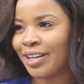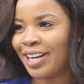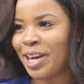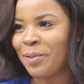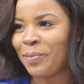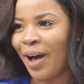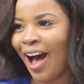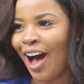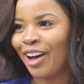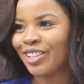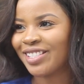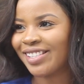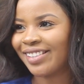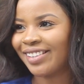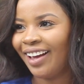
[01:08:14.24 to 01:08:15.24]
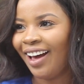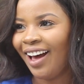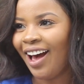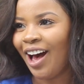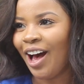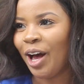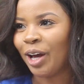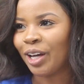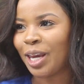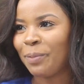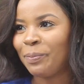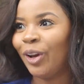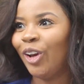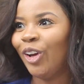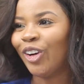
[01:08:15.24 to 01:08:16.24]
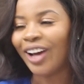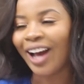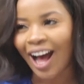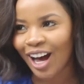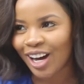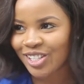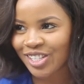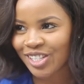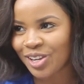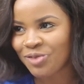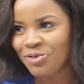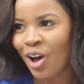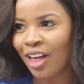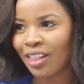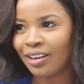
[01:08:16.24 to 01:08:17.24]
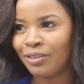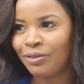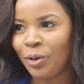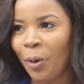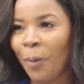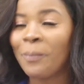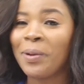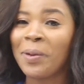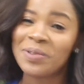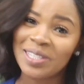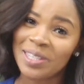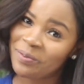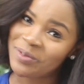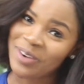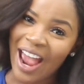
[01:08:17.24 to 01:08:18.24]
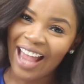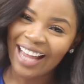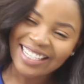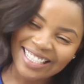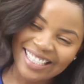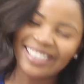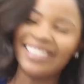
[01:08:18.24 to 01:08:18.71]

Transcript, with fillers: keep out, uh, keep a lookout rather for Bips the brand.